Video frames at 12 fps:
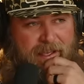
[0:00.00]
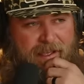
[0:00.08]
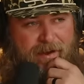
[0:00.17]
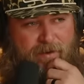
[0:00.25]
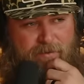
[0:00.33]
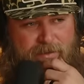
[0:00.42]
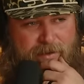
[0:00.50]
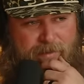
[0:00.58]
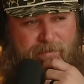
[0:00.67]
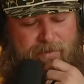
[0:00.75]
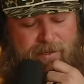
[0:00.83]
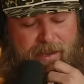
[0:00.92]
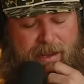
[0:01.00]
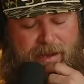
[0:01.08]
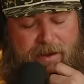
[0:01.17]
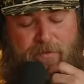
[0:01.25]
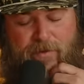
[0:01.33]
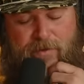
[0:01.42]
And the whole time I'm just like, I
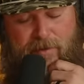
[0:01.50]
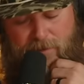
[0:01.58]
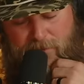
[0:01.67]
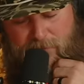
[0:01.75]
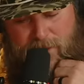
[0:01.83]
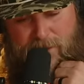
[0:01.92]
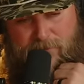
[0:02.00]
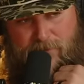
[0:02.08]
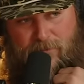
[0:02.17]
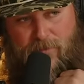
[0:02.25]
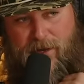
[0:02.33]
know it's cold and miserable, and we